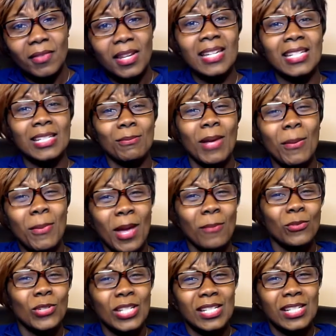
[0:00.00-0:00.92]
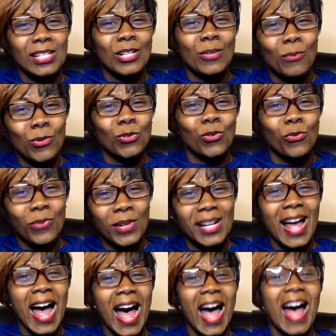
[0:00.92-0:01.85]
Because maybe I'm just in the mood to read a
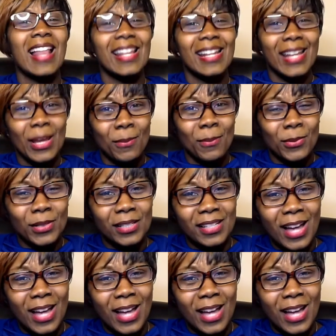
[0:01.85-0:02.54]
holiday book.